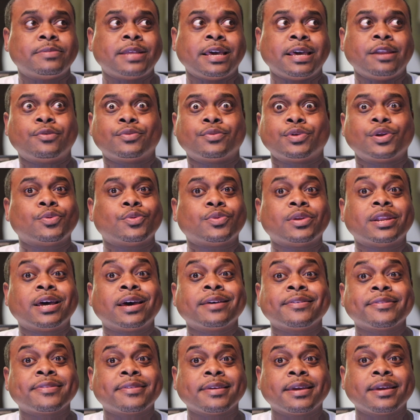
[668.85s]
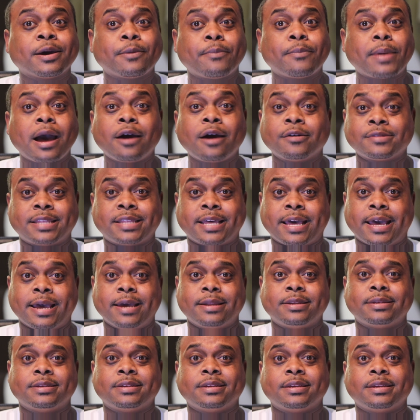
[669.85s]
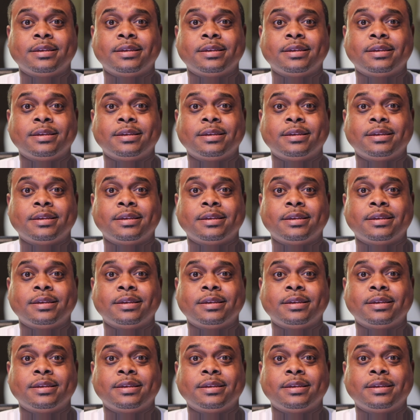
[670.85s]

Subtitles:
They don't know nothing about that.